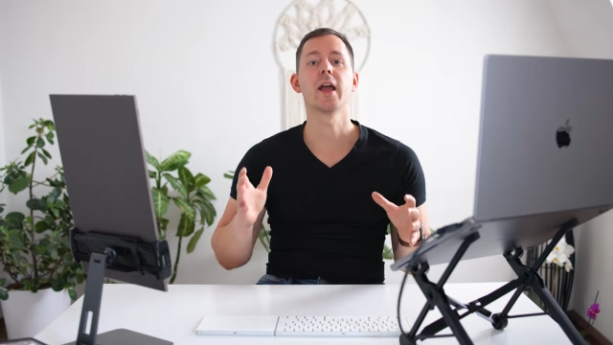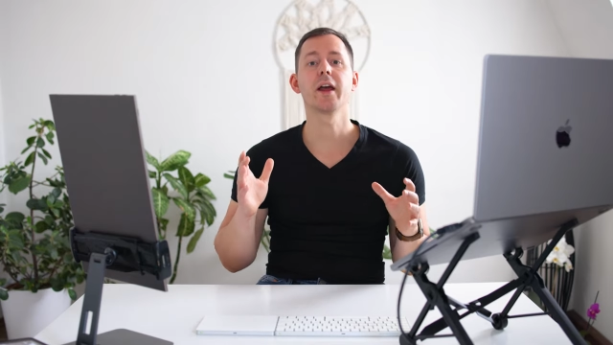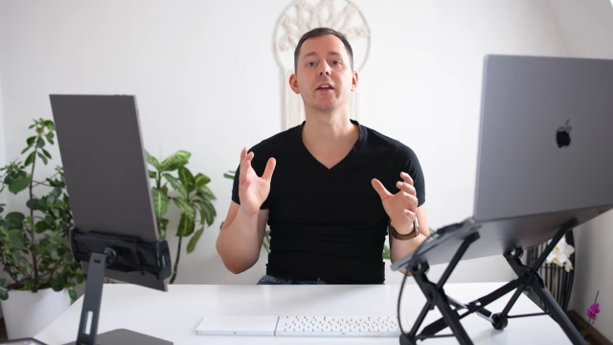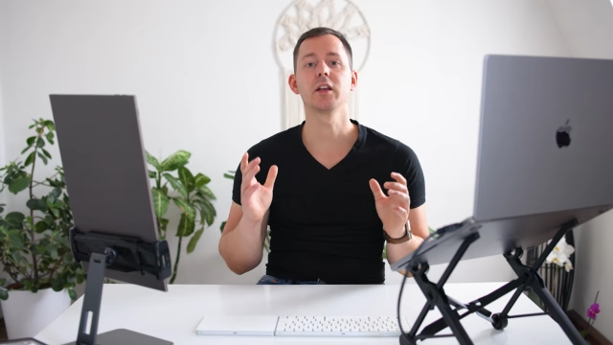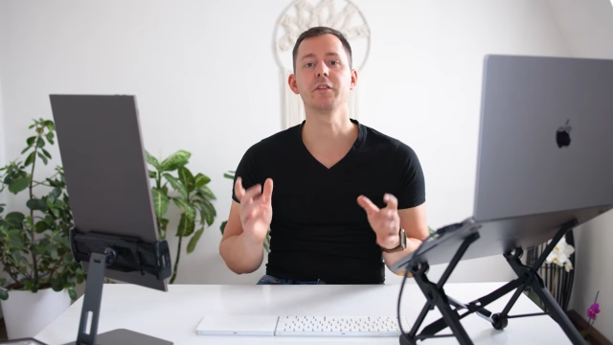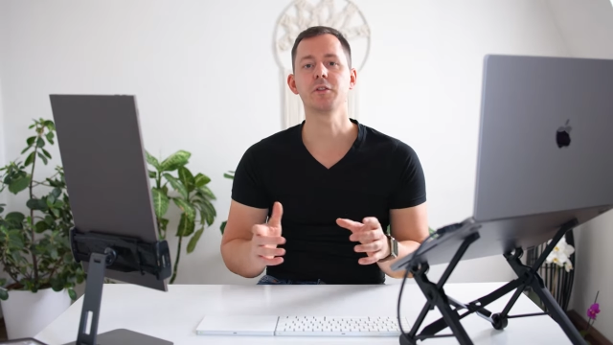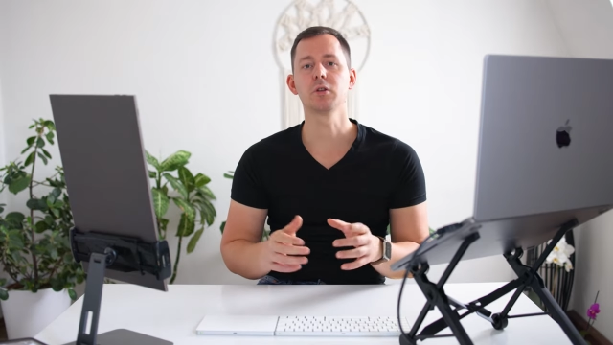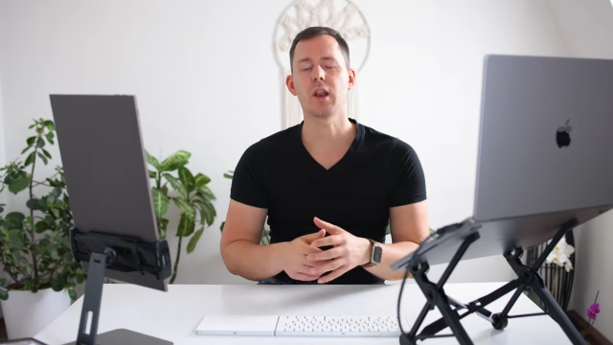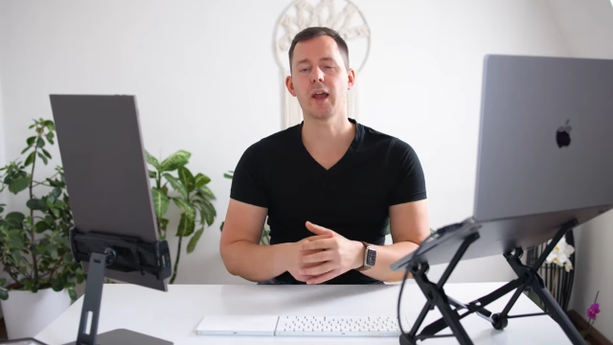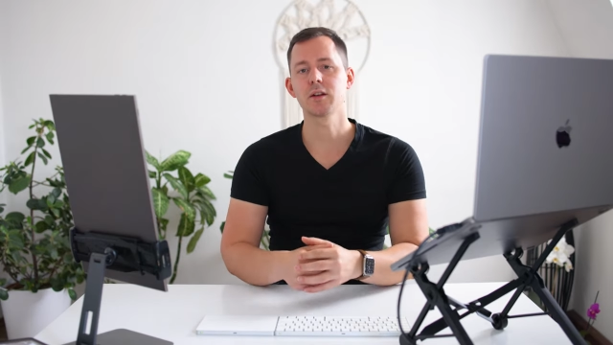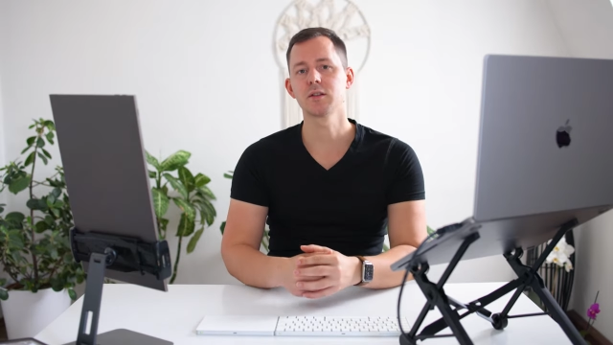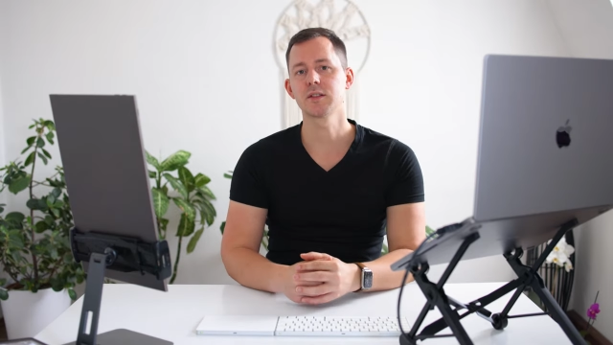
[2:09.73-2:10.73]
and if you'd
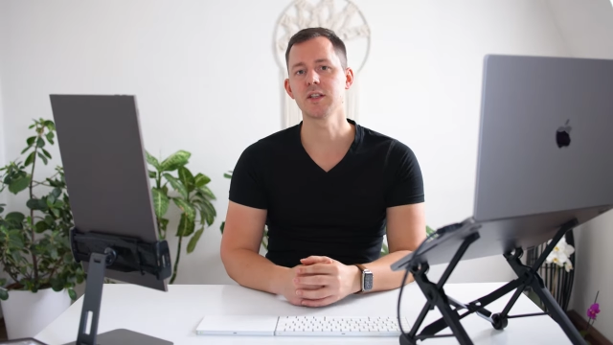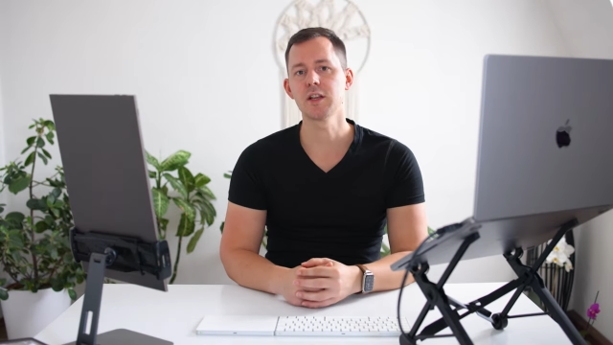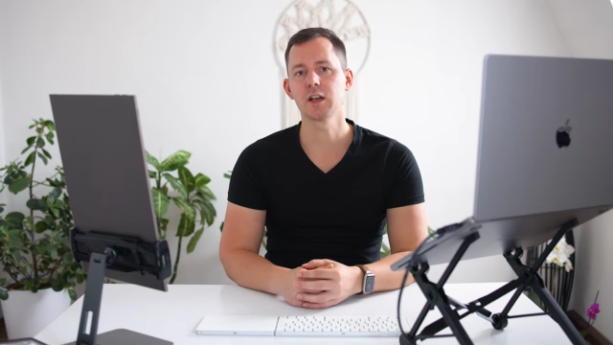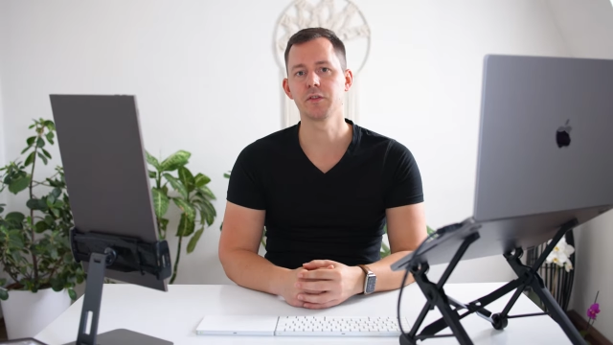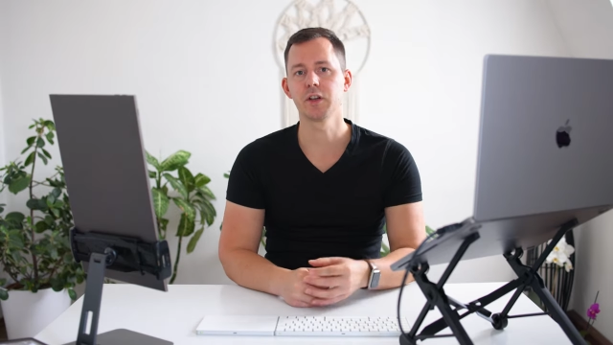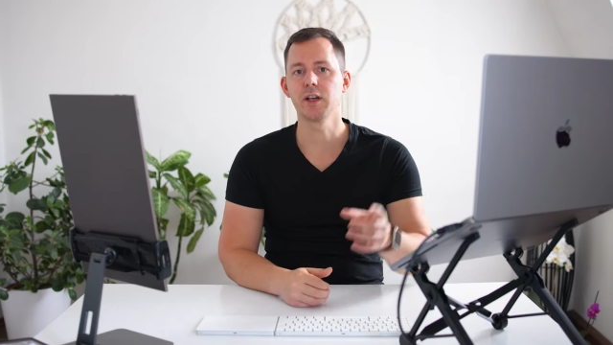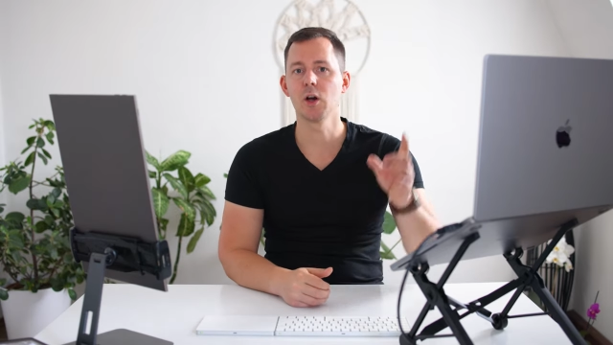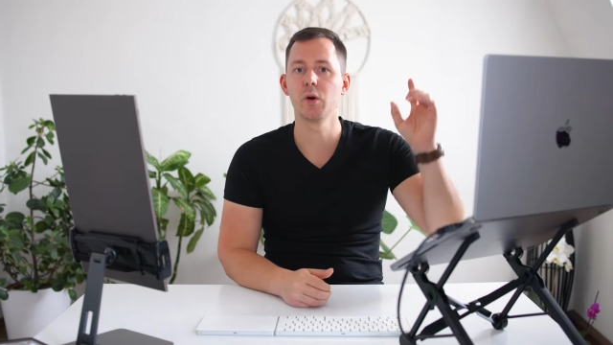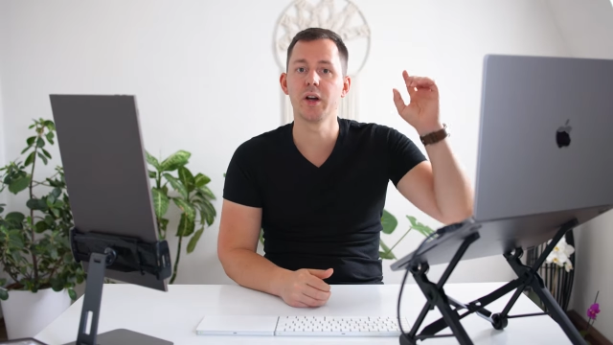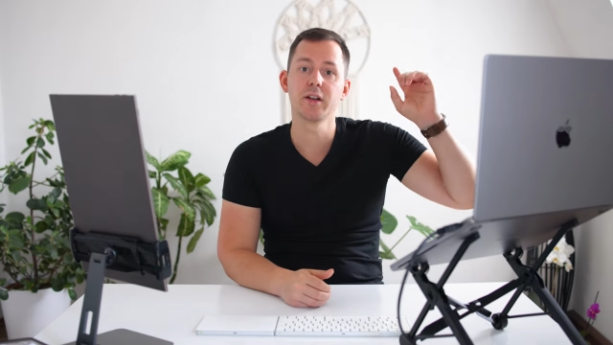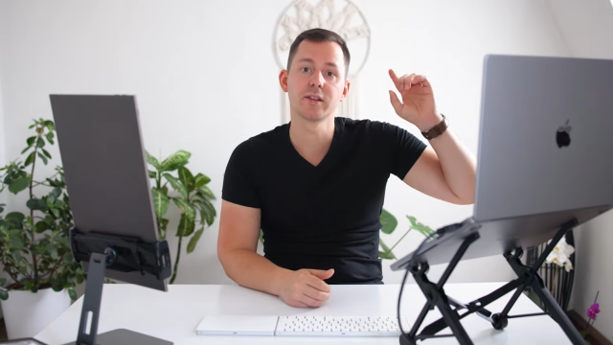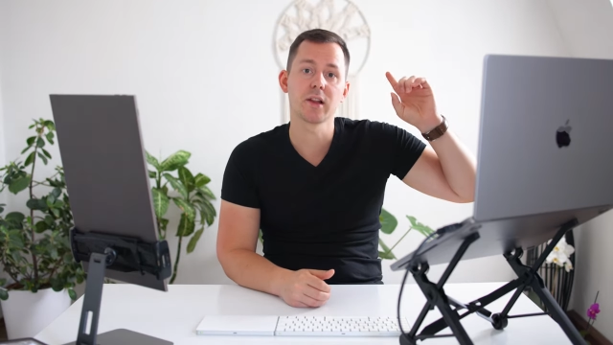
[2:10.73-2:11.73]
like to see that video,
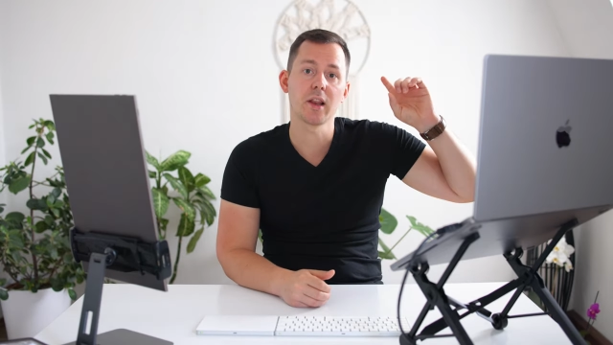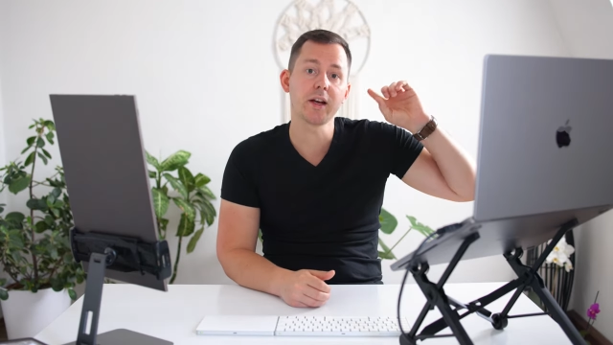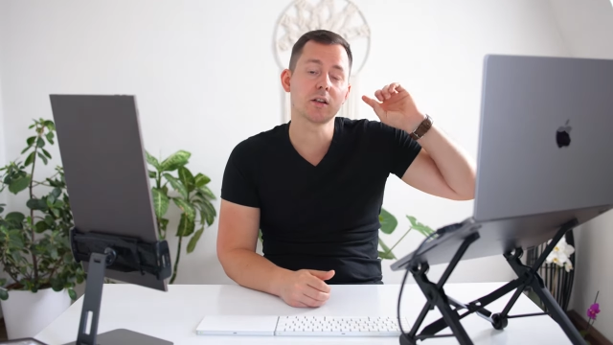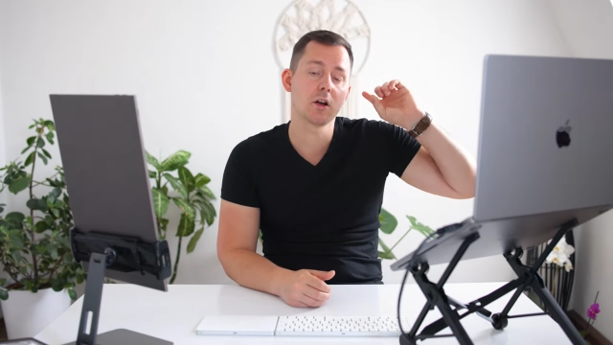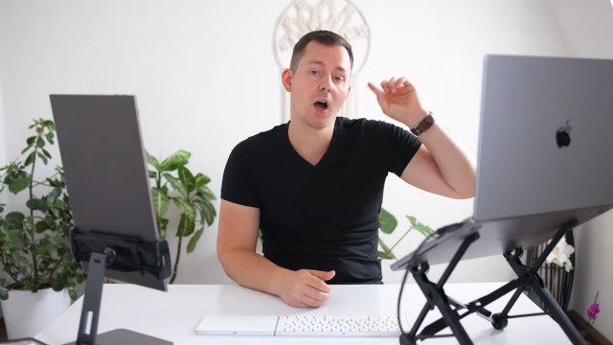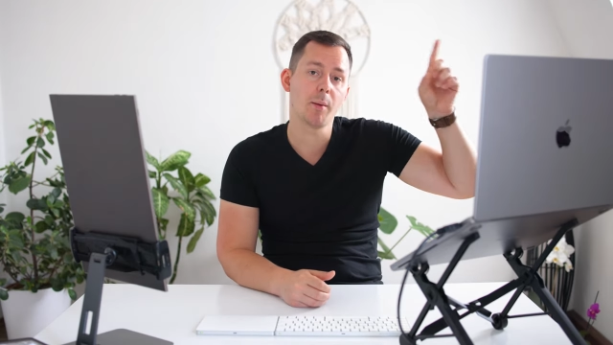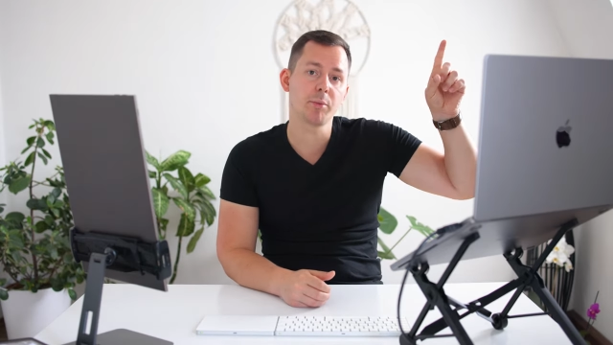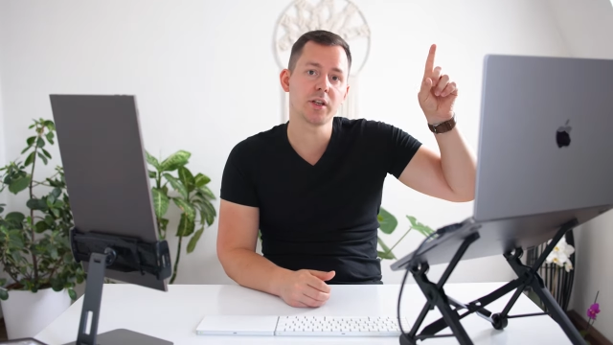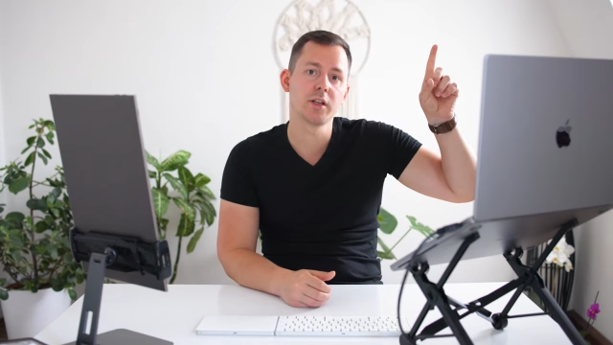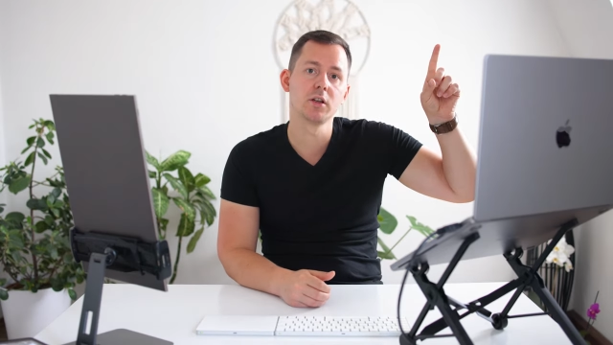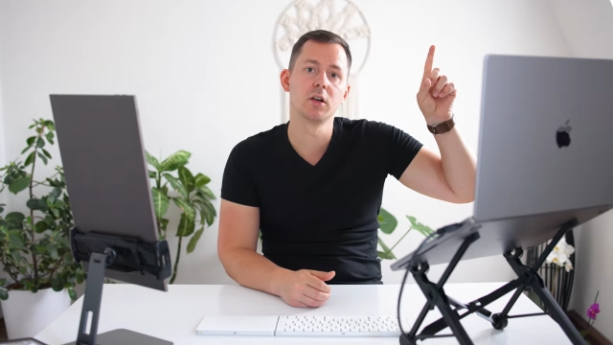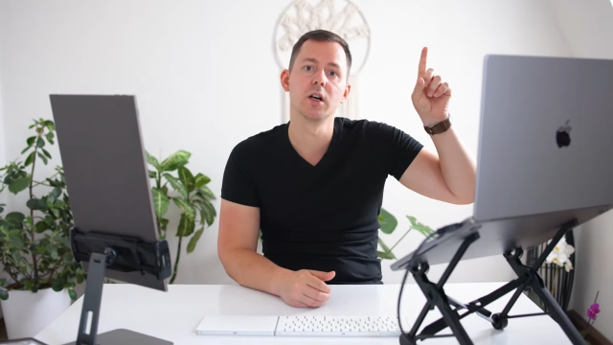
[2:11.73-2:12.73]
it is linked up
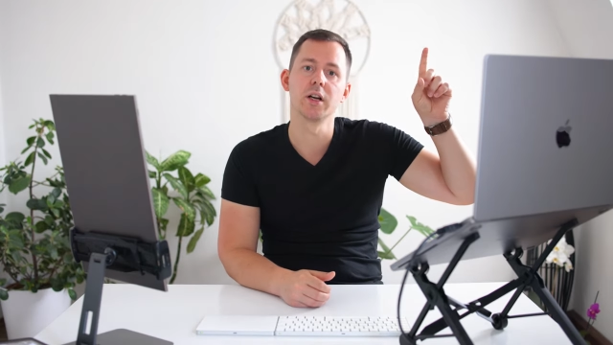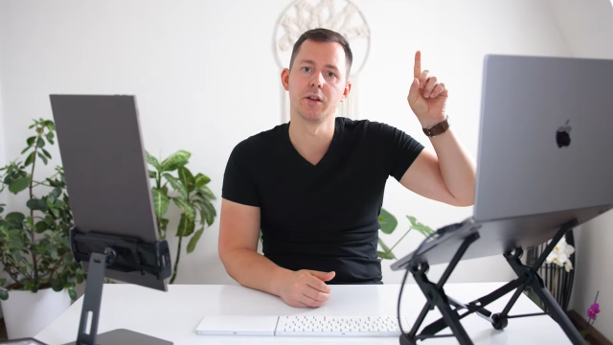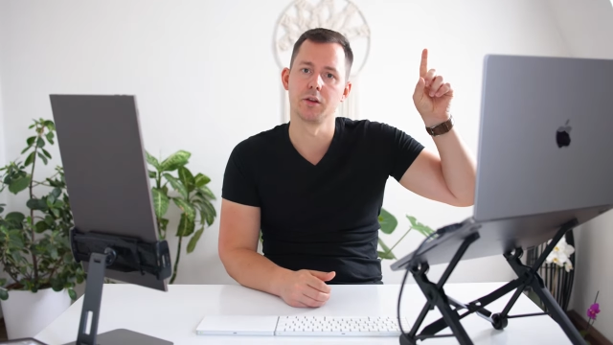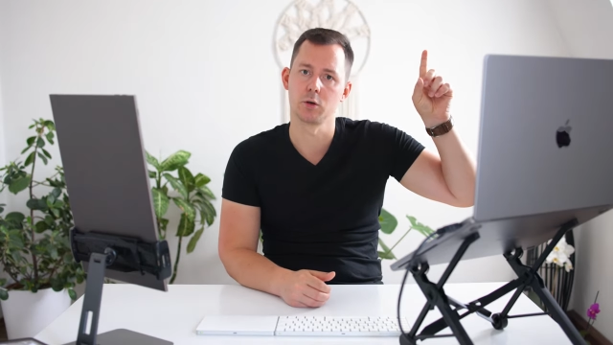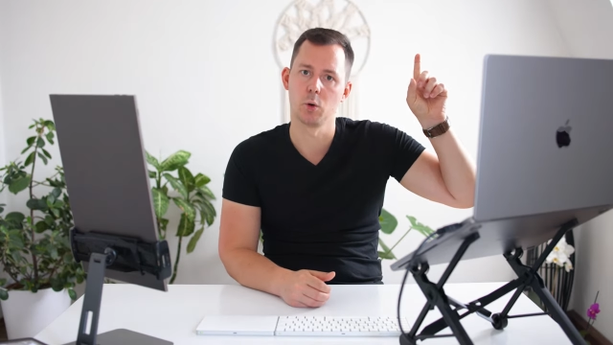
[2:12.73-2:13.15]
here in the